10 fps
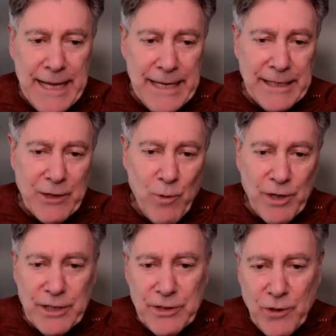And I
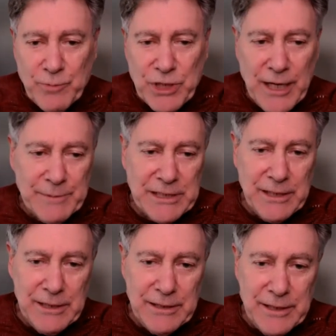quoted Noam
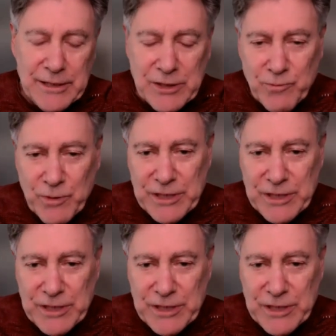Chomsky in his